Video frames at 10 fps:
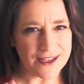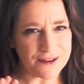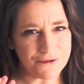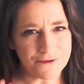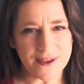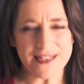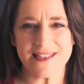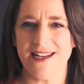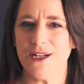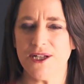a
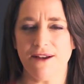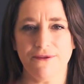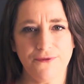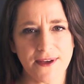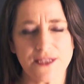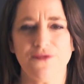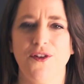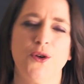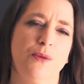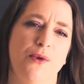fixed energy, a fixed
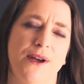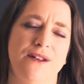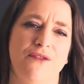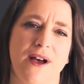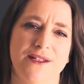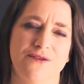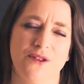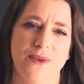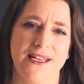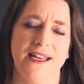focal point for us for
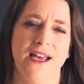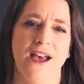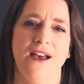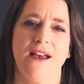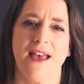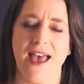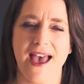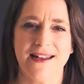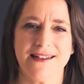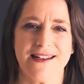the week.
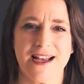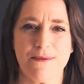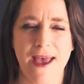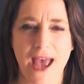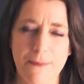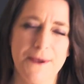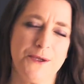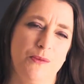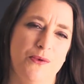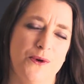And I'm happy
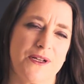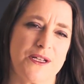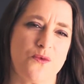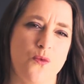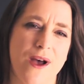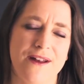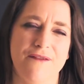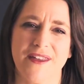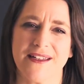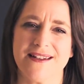to report it's one
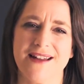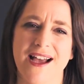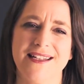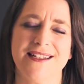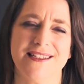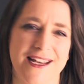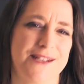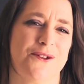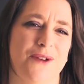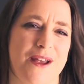of the nicest
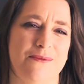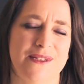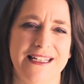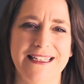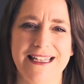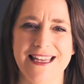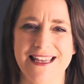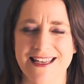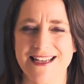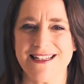hexagrams
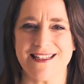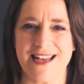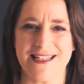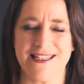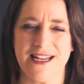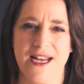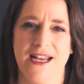in the set,